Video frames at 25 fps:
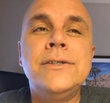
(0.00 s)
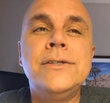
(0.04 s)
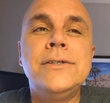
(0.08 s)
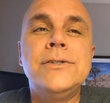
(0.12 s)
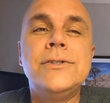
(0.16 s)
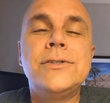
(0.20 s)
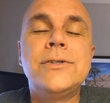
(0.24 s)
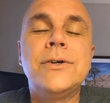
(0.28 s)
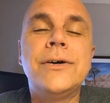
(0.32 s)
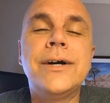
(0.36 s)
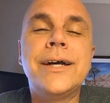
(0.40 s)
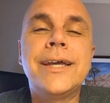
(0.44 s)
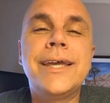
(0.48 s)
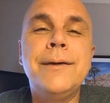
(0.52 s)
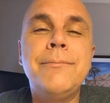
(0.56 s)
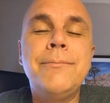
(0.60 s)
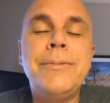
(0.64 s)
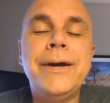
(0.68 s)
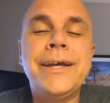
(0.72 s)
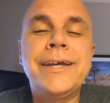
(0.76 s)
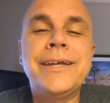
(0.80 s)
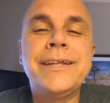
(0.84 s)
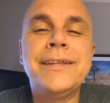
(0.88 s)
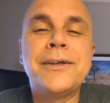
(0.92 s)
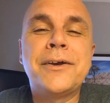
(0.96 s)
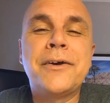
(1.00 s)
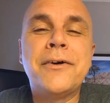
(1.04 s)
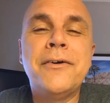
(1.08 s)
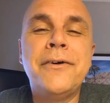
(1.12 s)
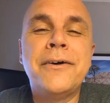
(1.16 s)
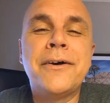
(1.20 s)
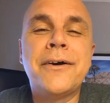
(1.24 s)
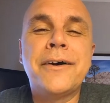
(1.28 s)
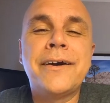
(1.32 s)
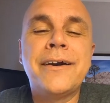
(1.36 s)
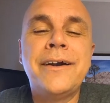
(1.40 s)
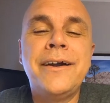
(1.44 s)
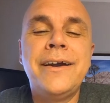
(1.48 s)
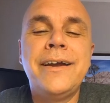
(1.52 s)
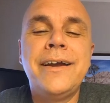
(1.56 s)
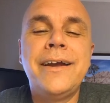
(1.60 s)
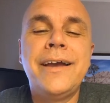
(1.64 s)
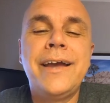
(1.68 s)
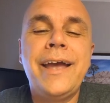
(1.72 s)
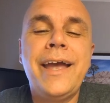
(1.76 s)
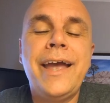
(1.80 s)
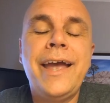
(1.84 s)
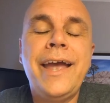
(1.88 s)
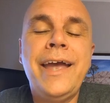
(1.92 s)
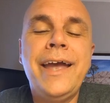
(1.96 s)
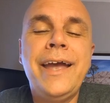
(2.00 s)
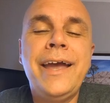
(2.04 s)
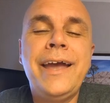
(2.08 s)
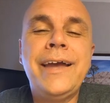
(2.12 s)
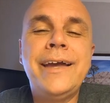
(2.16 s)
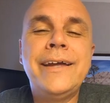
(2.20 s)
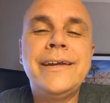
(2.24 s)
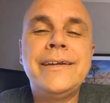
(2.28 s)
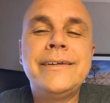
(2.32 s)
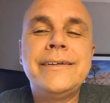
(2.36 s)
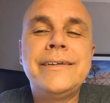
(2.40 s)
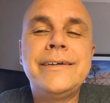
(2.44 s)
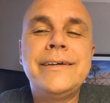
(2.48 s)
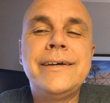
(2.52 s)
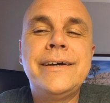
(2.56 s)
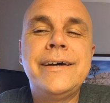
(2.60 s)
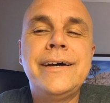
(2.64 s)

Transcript: So I get back in the car and